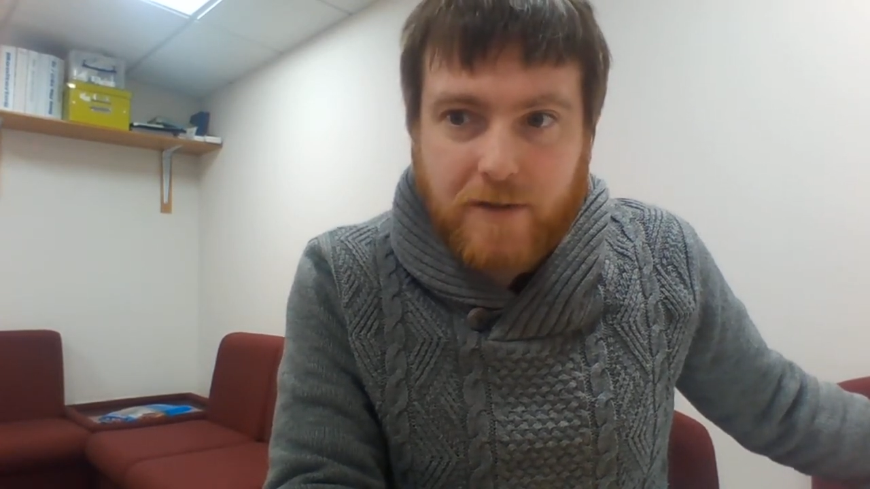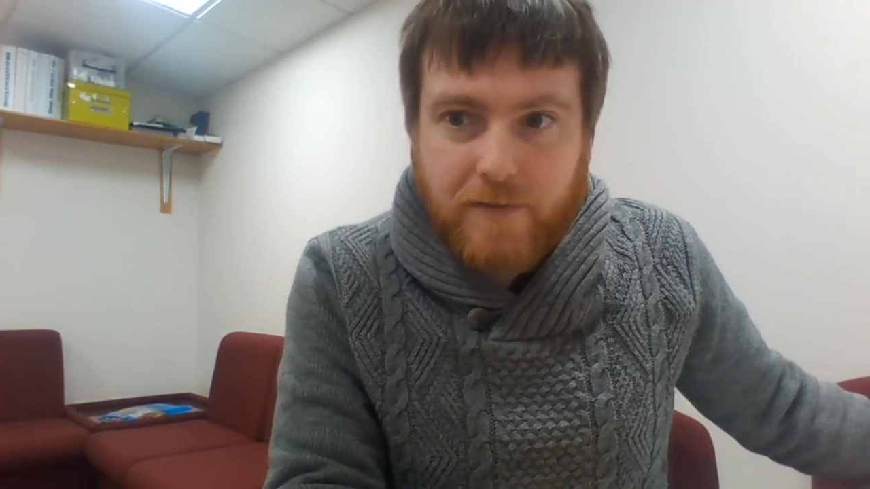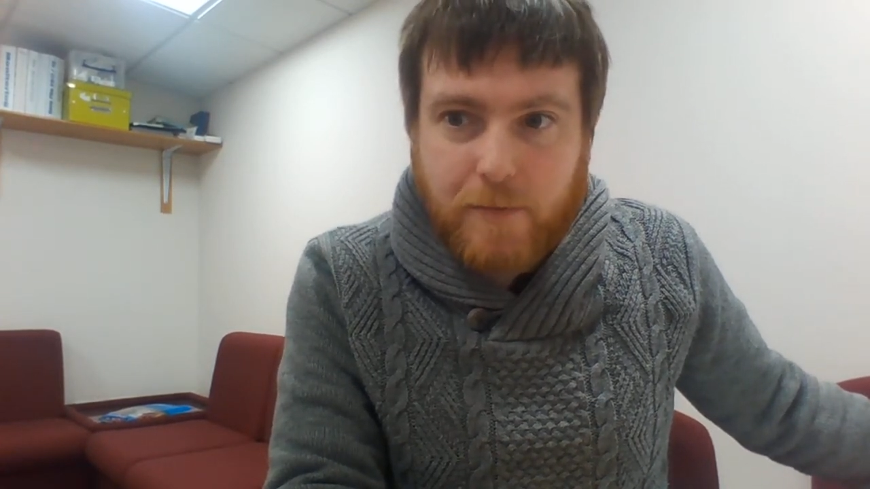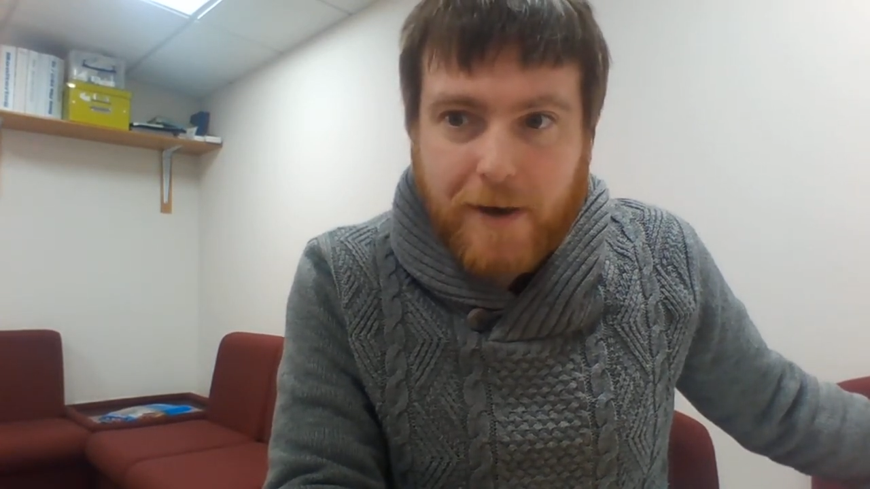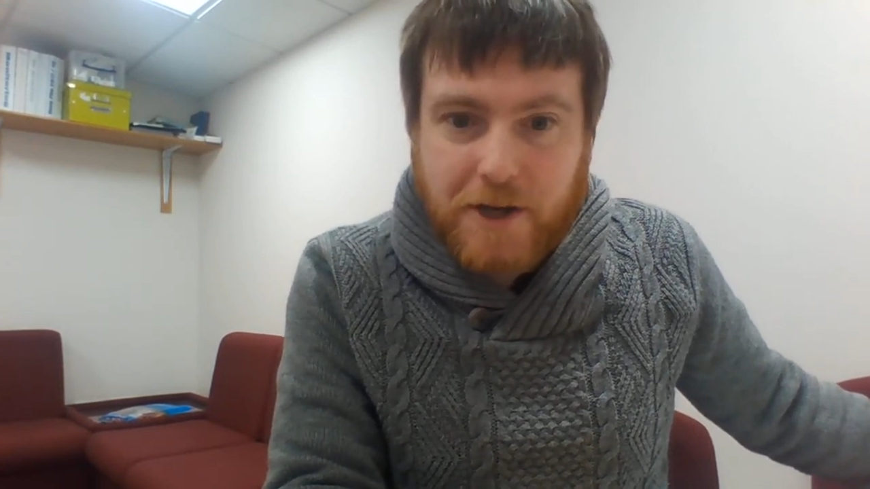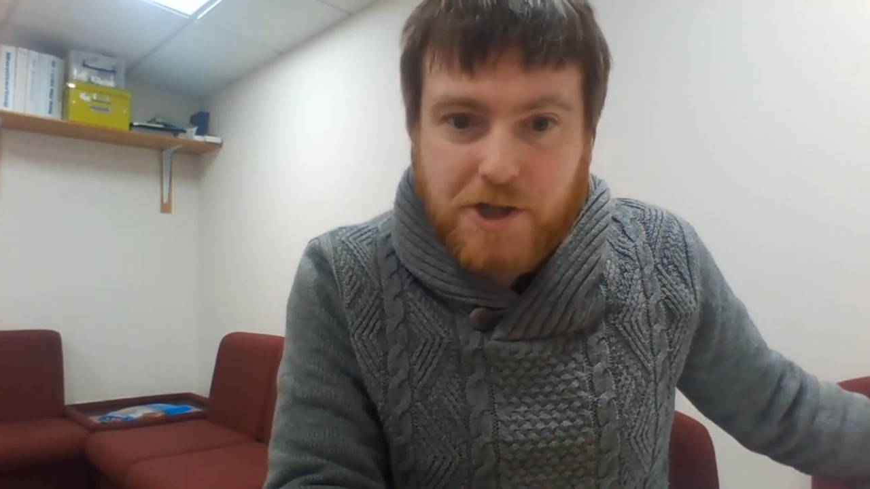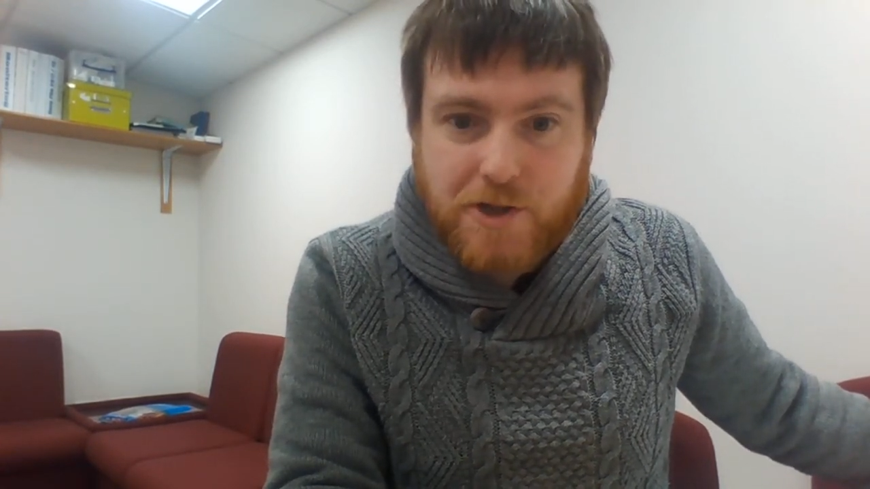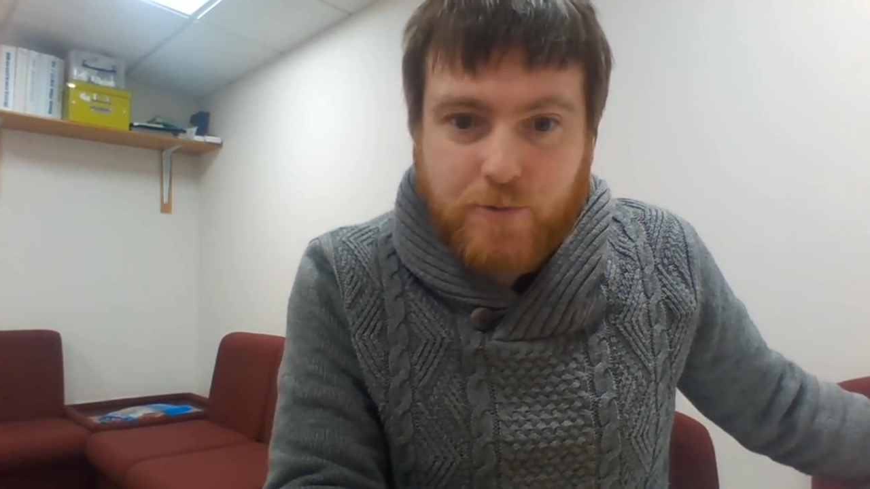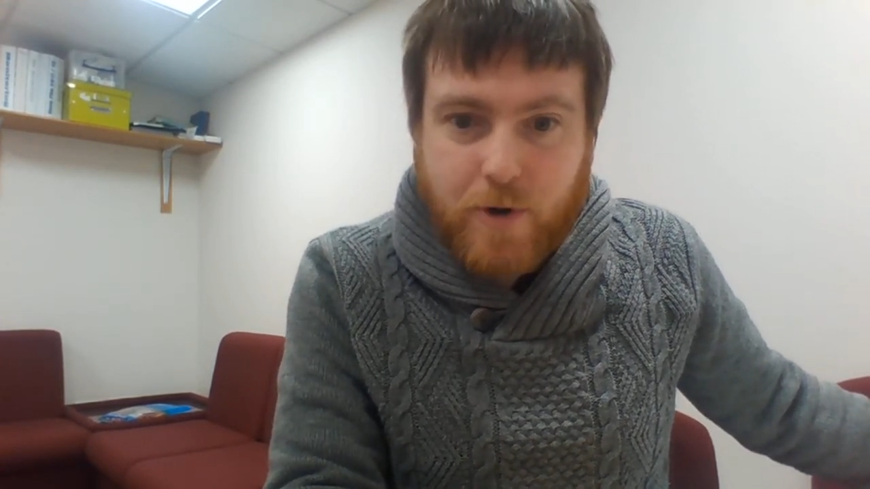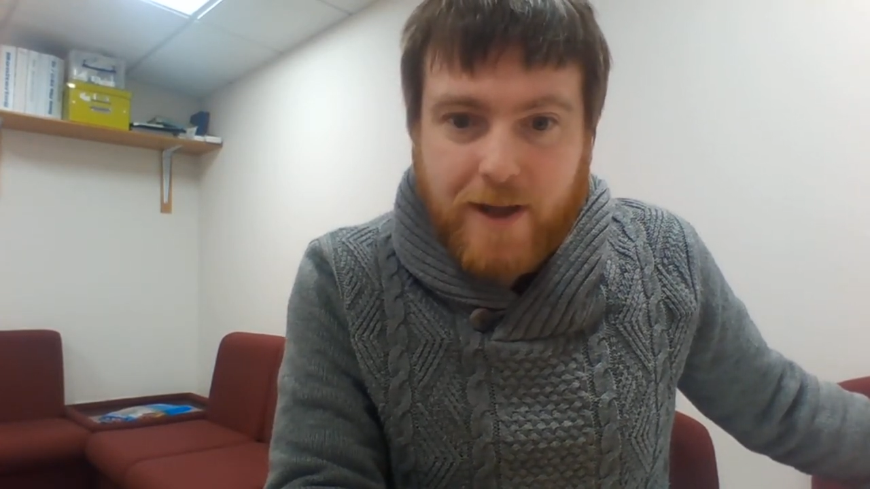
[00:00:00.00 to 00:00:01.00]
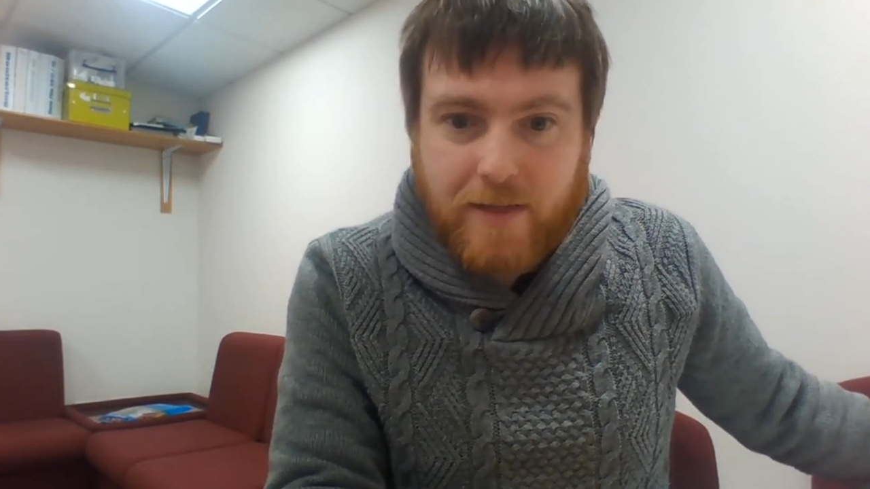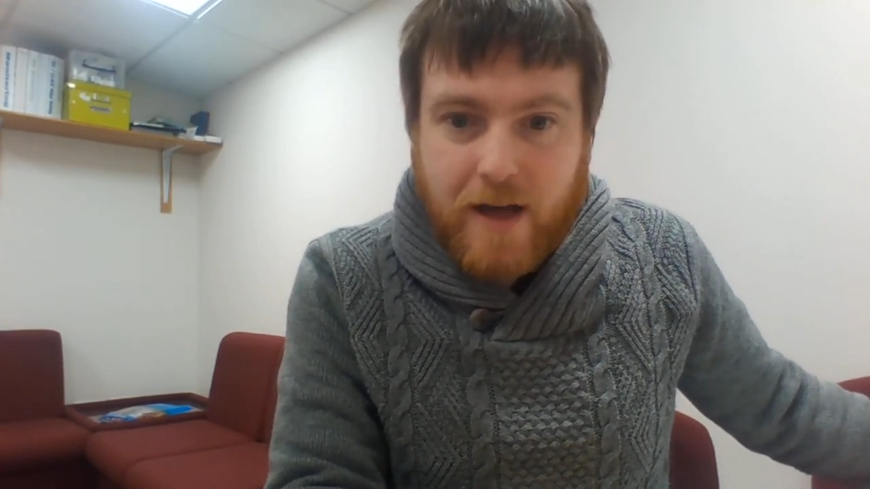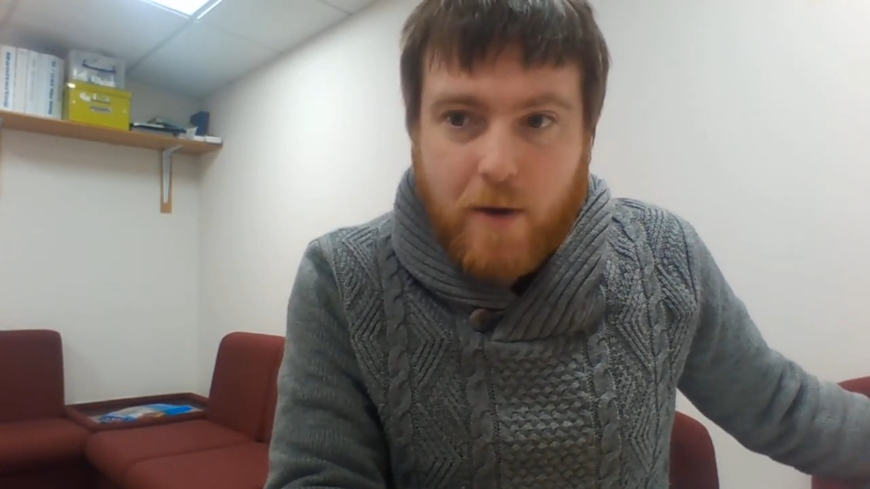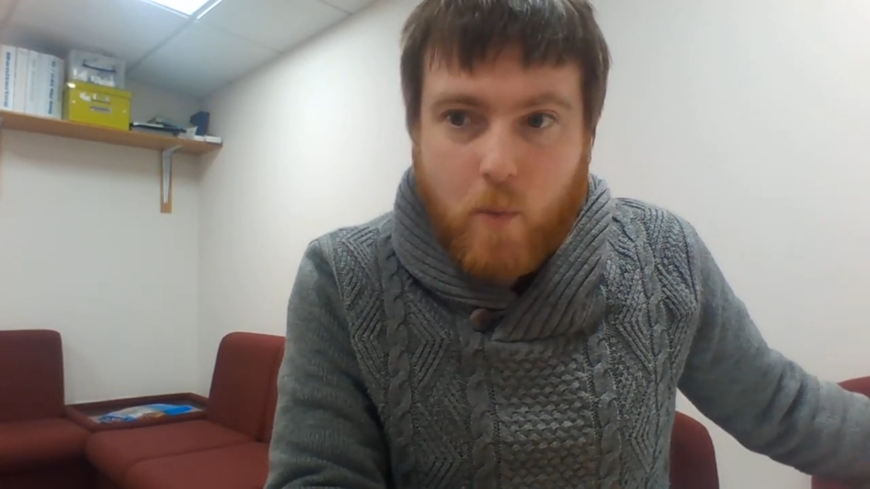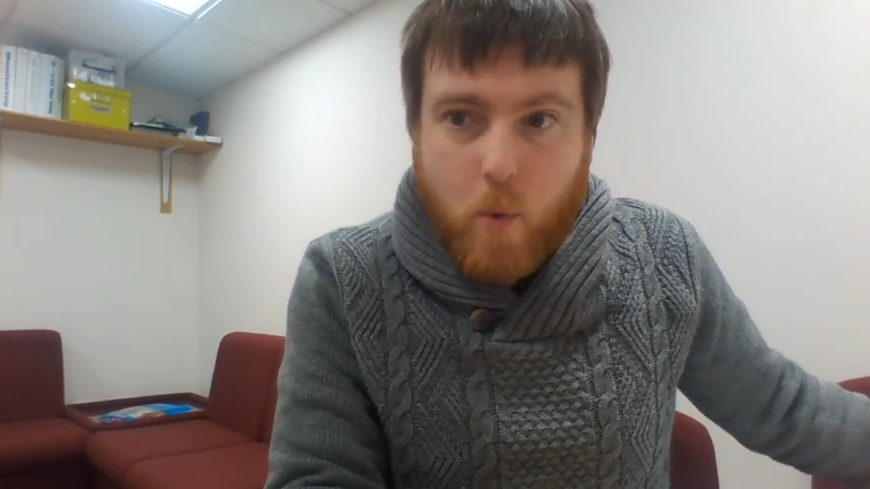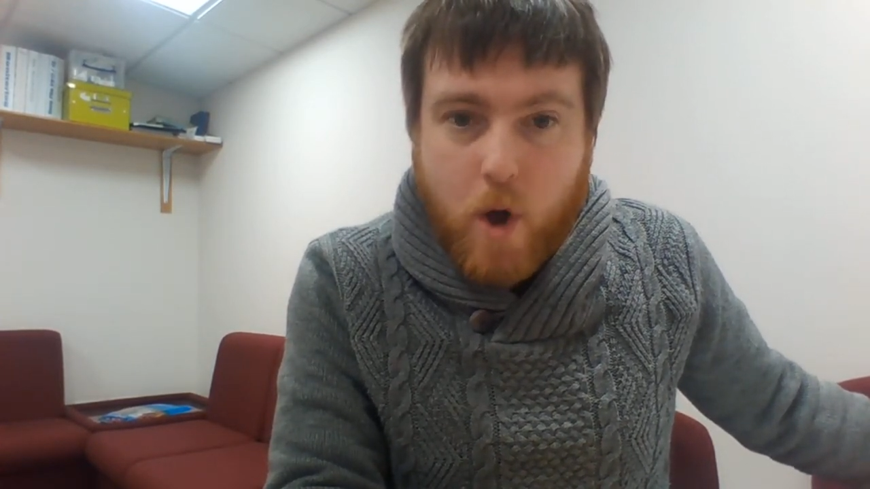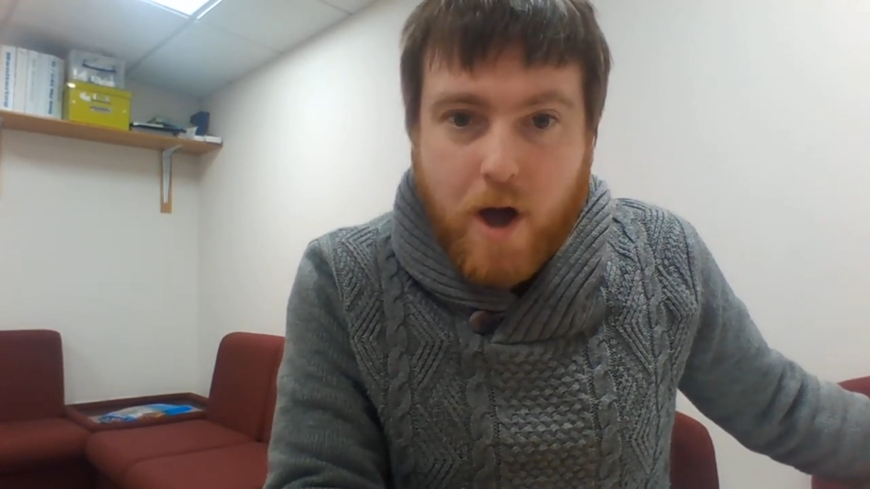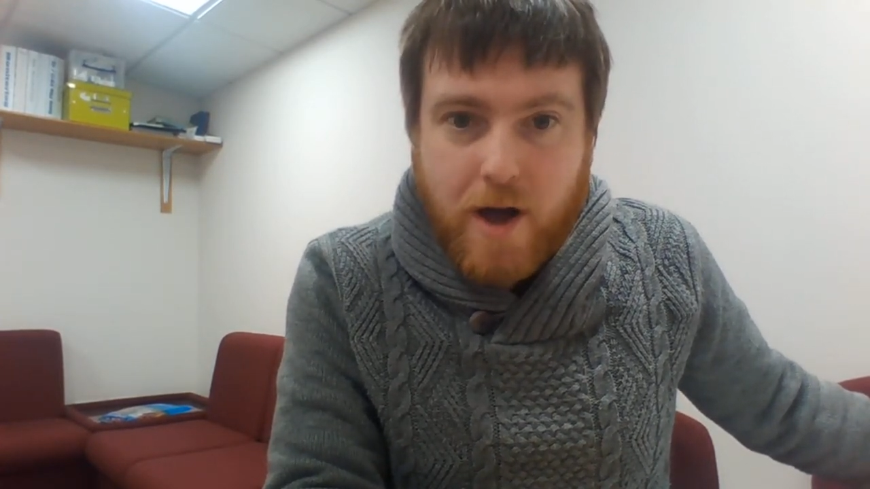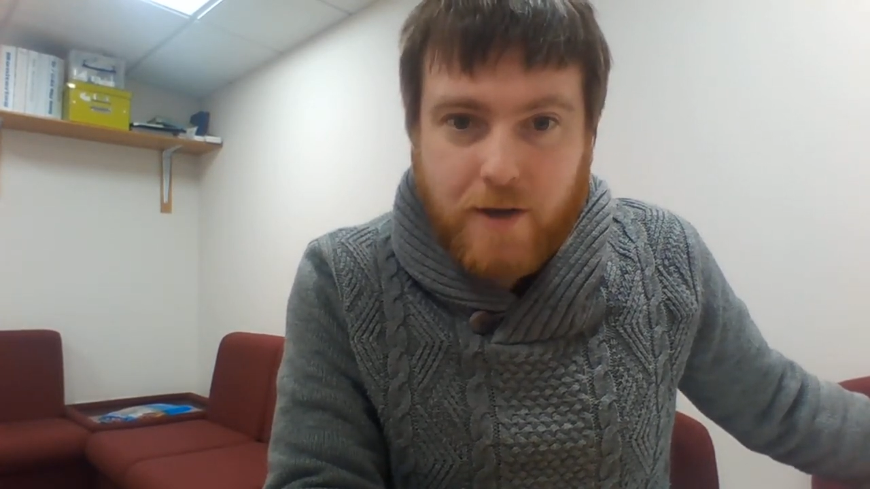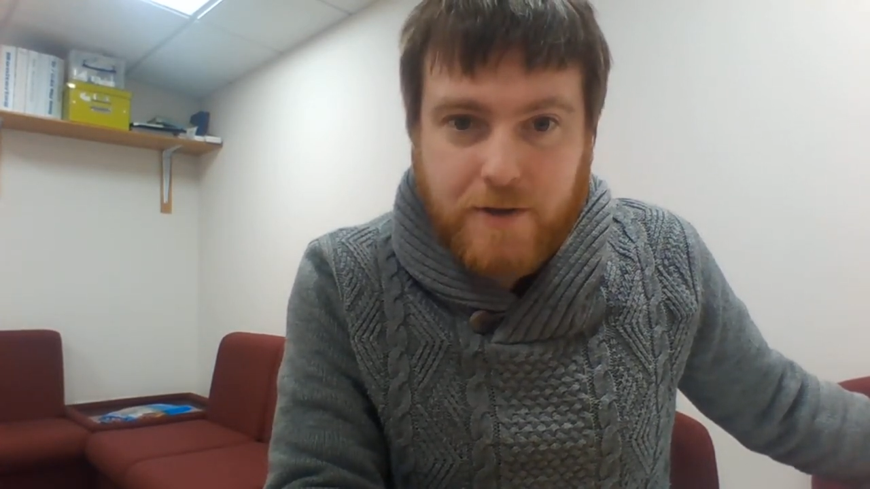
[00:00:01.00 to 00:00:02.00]
if you managed to write that
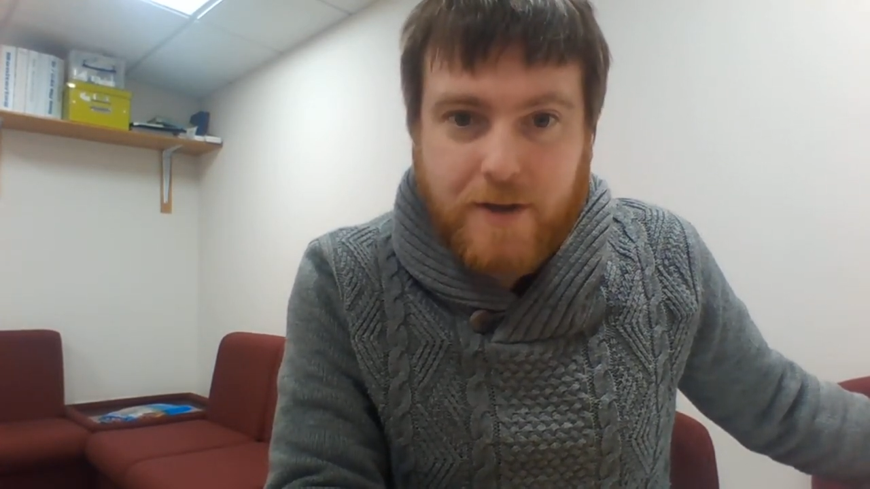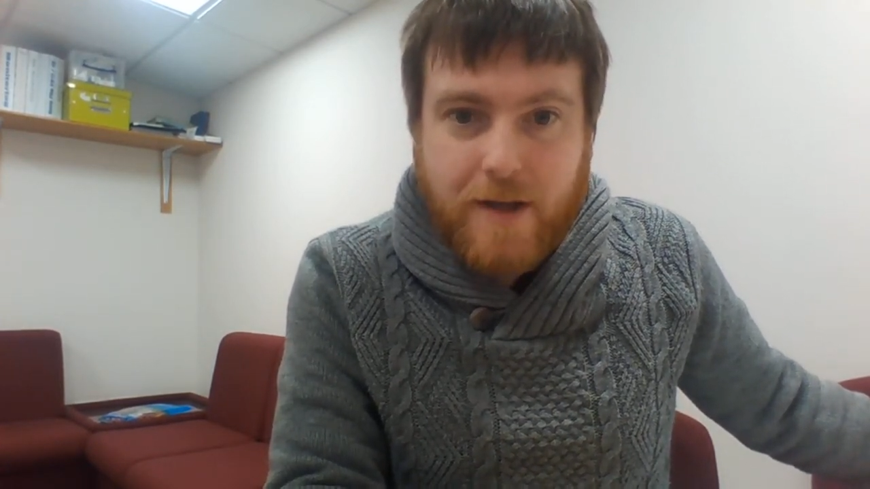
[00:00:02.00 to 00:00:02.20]
word.